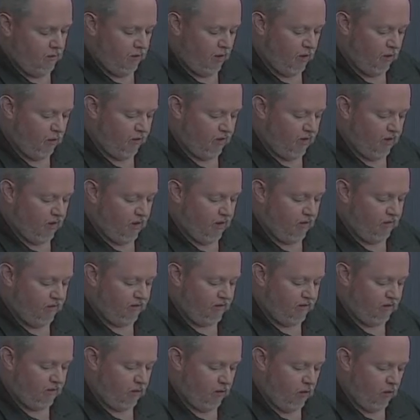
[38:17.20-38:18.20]
Both
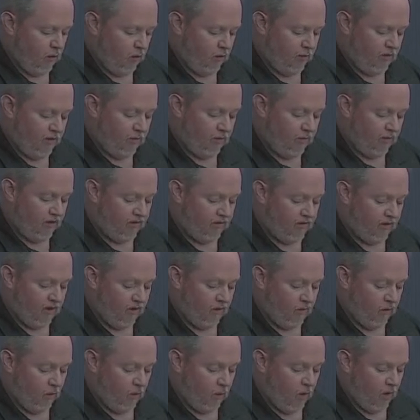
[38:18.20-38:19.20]
cuffs are open
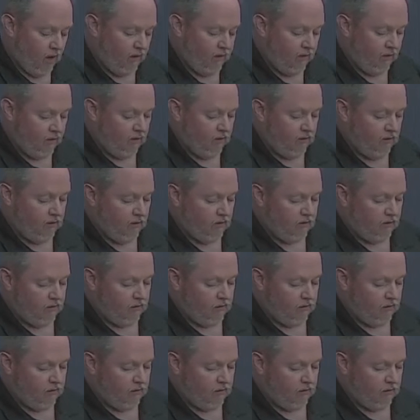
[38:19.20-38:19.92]
beside the water.